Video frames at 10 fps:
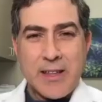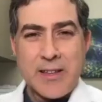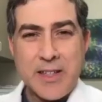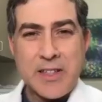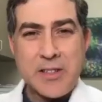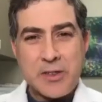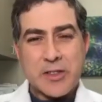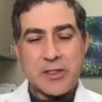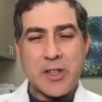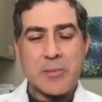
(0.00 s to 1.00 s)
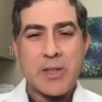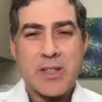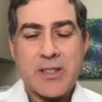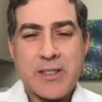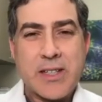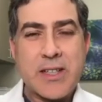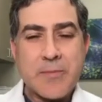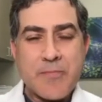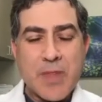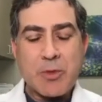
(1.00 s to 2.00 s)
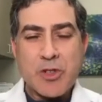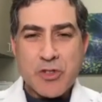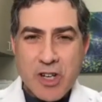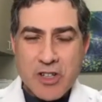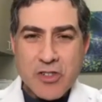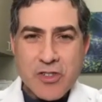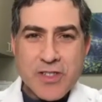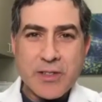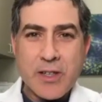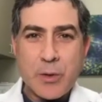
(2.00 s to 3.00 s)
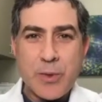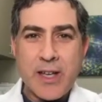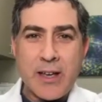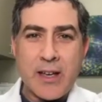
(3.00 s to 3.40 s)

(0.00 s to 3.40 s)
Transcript: thank you, Dr. Ambach. I'm Chris Rogers. Dr.